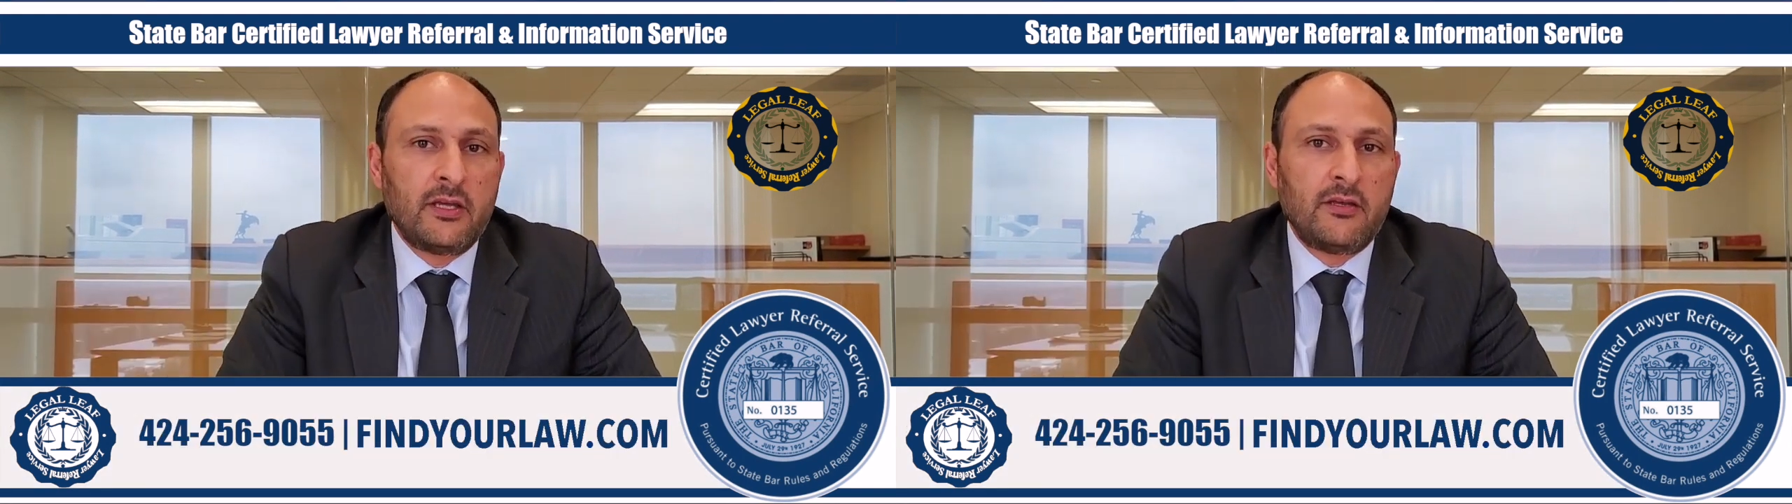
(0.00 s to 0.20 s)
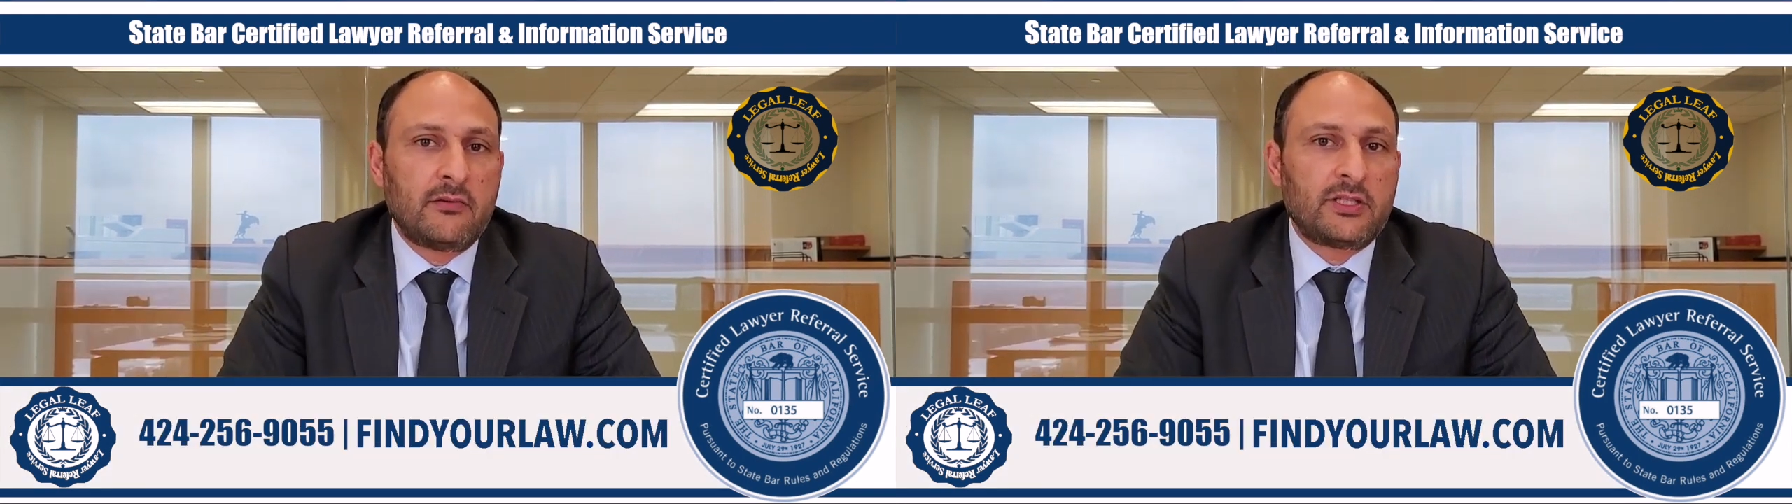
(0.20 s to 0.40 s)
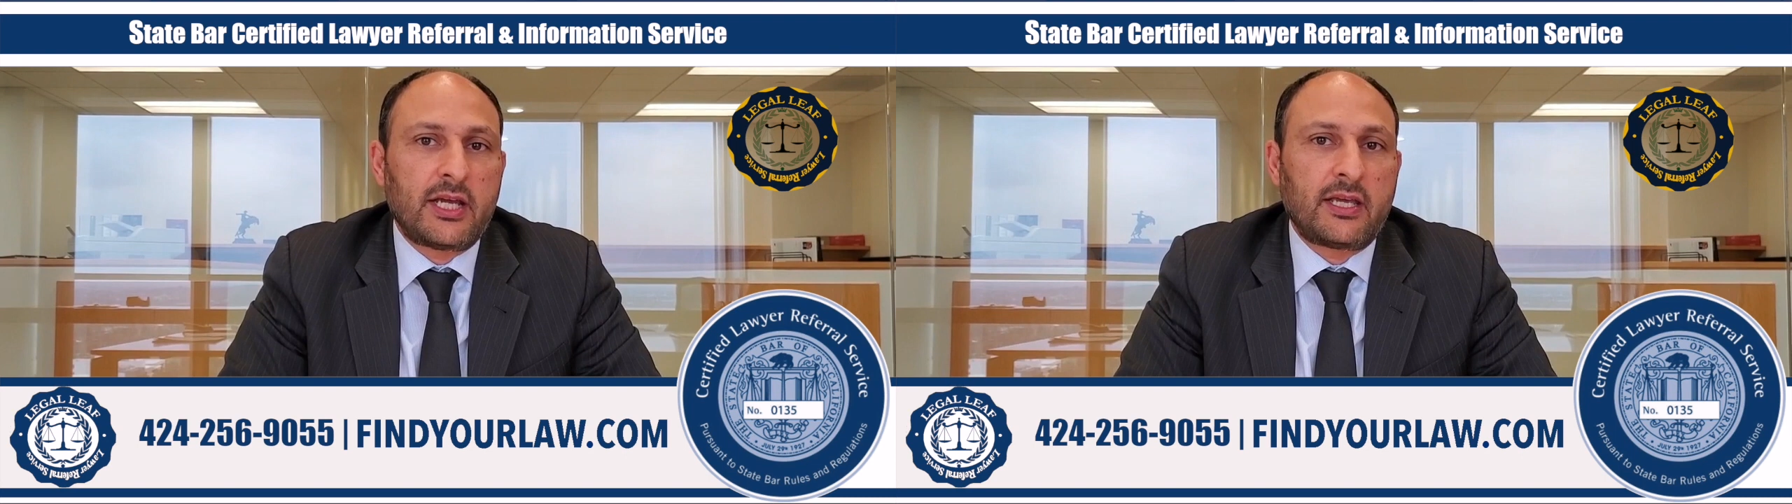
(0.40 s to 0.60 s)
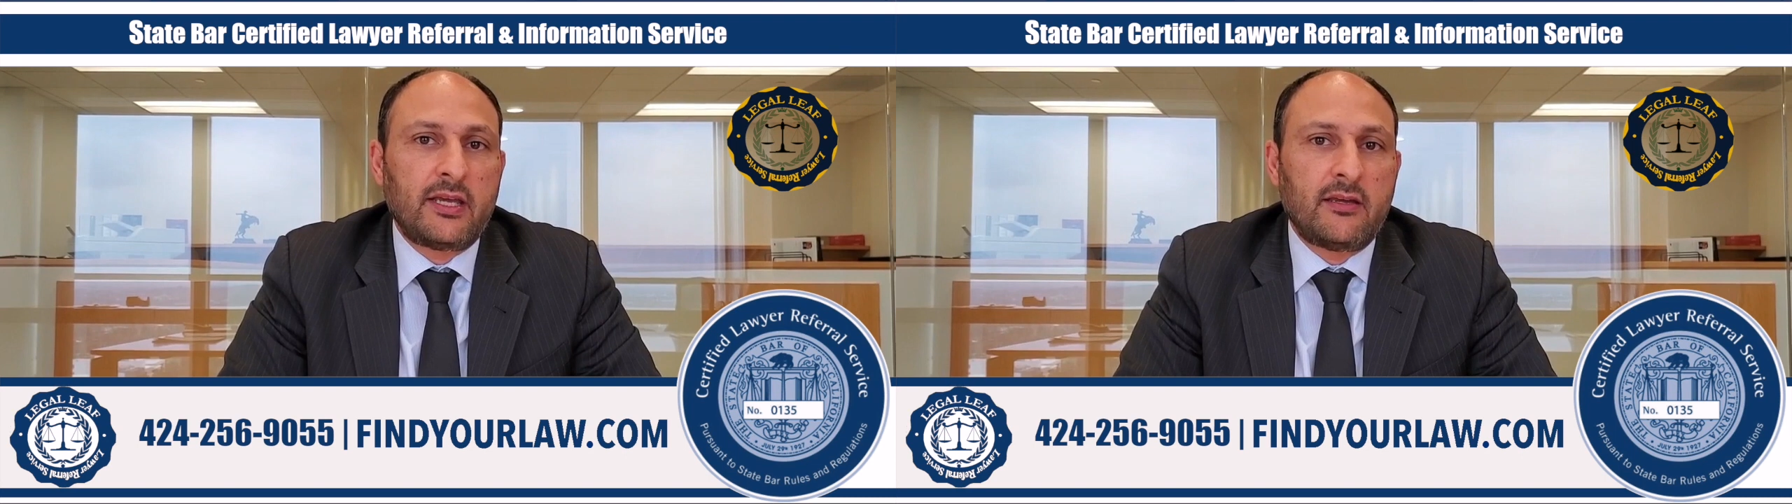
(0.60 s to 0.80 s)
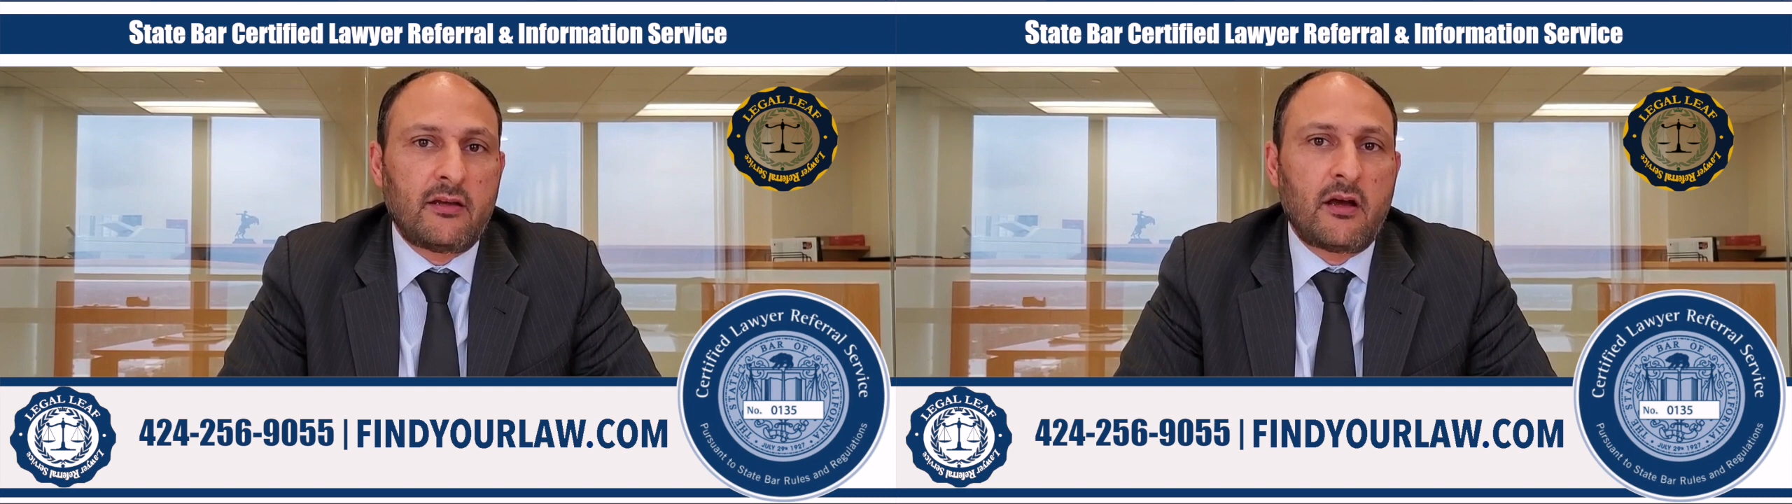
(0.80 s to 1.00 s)
You don't check
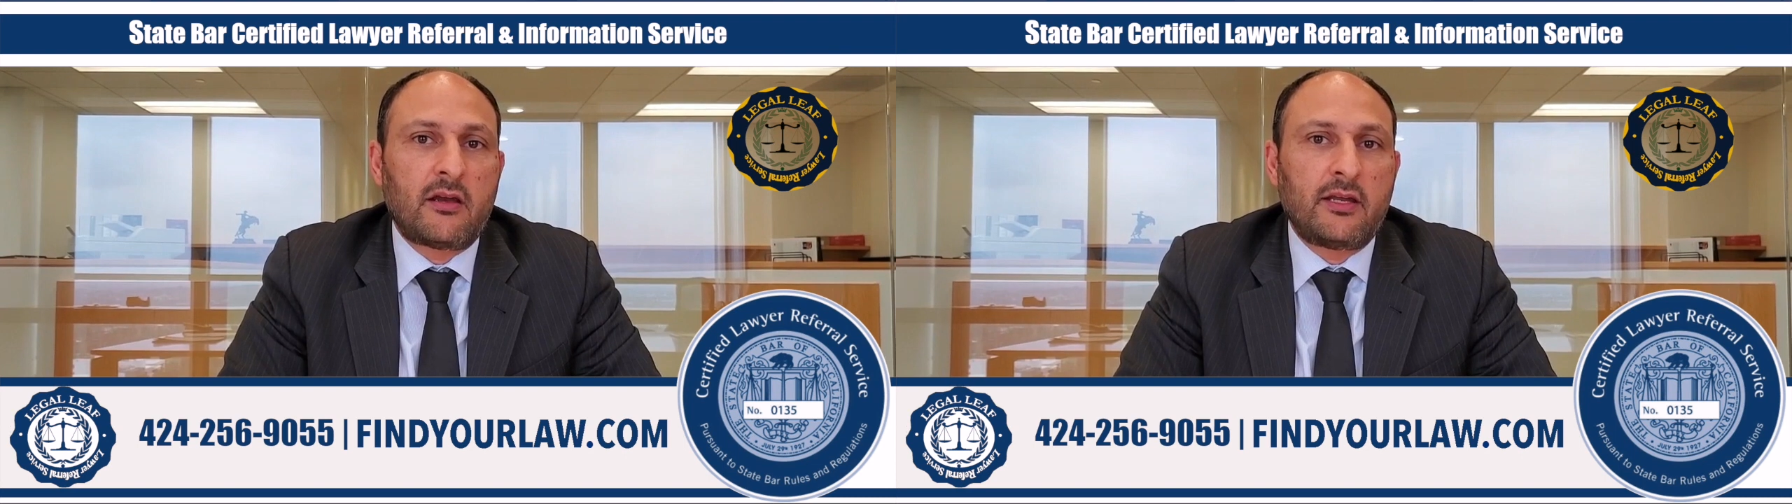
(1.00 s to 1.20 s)
in on